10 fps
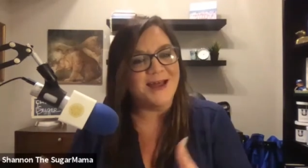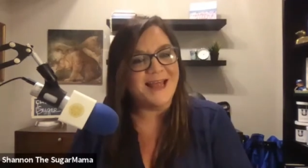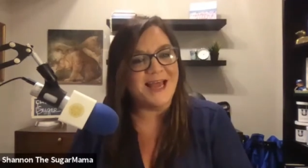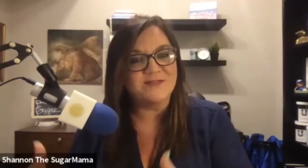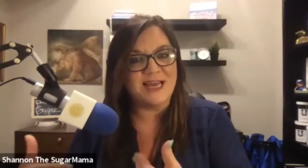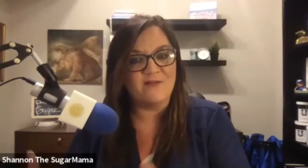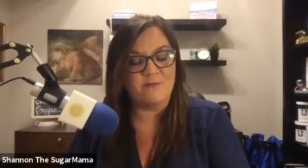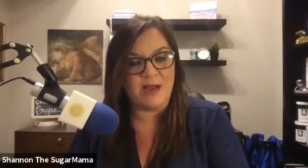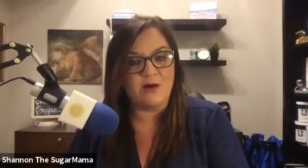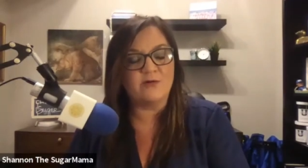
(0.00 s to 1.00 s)
have to have
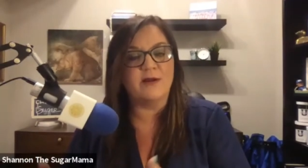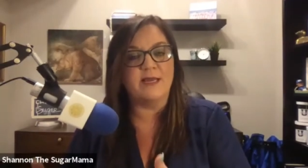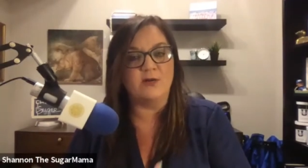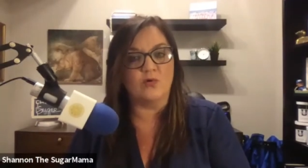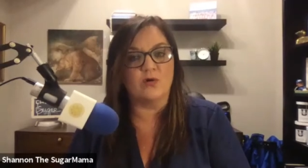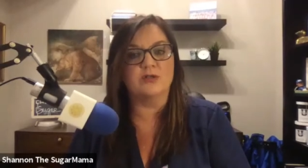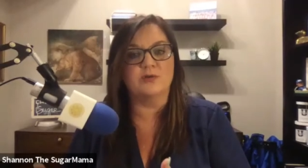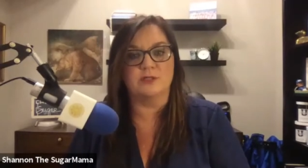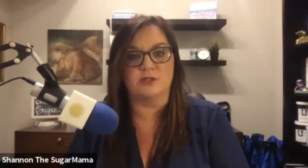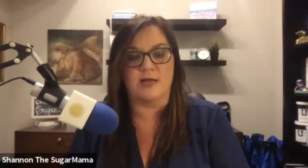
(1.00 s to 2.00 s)
powder in order to
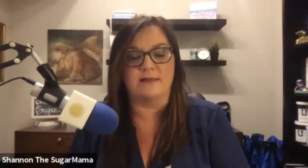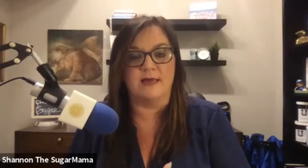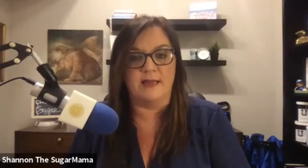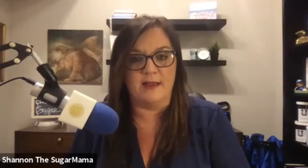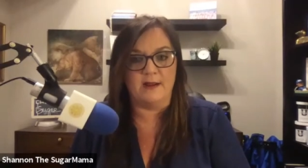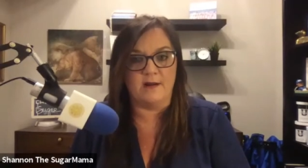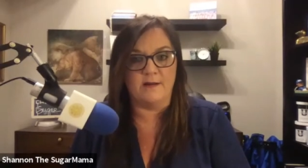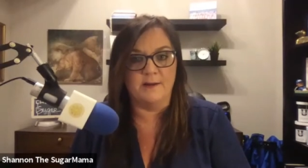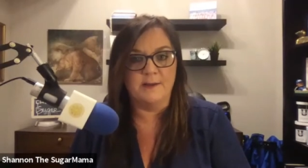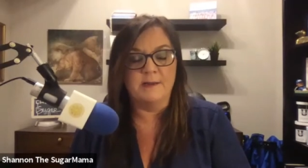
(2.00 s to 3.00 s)
extract that hair.
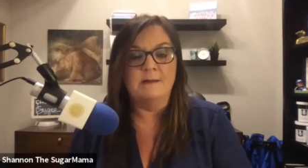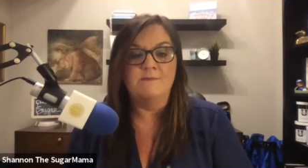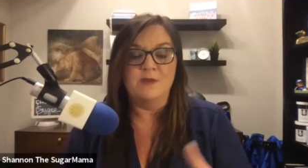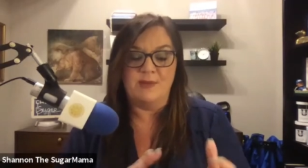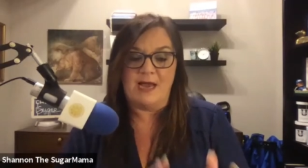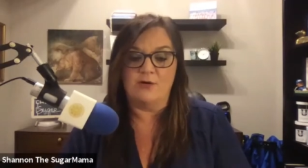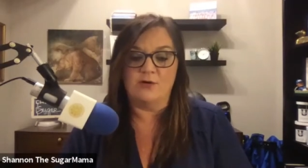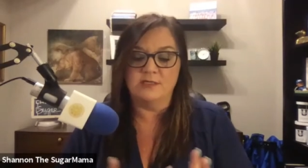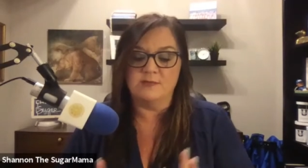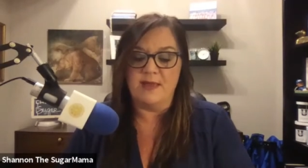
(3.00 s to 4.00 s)
The powder
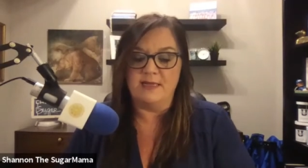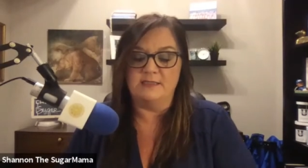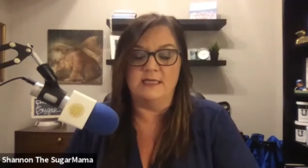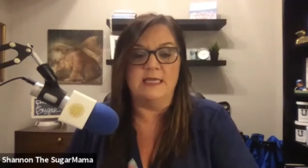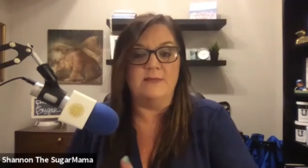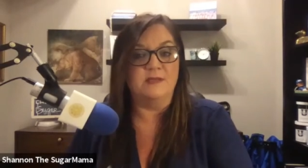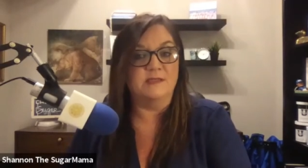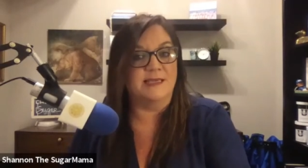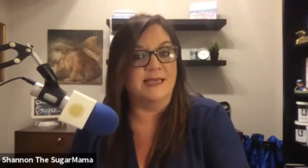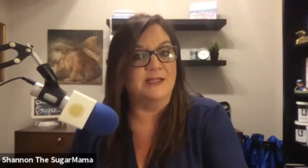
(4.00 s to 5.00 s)
is meant to keep the
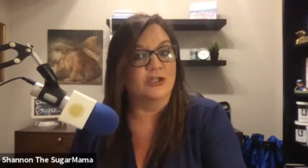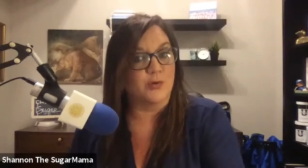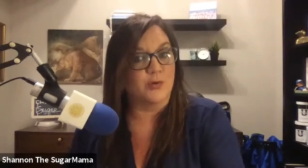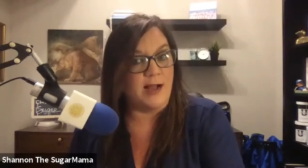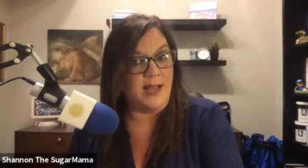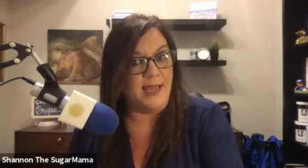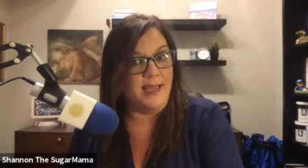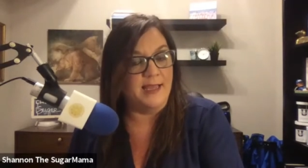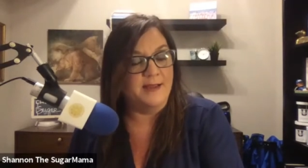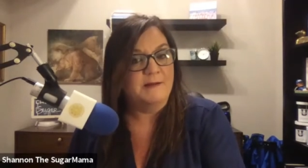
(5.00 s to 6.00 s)
skin
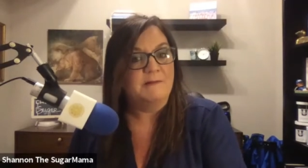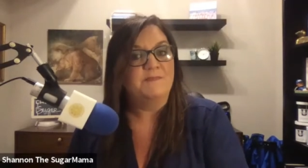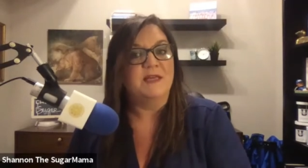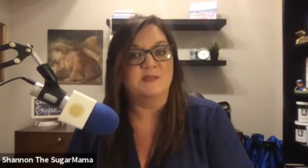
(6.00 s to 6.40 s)
dry. It's